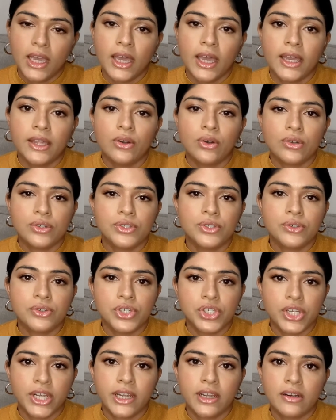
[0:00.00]
and also
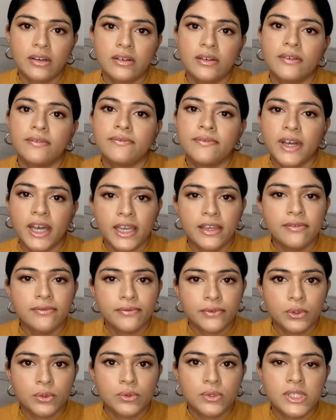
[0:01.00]
share 5
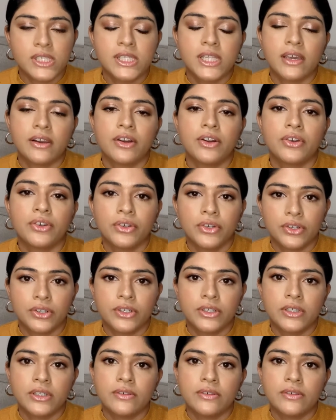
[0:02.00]
foods that are good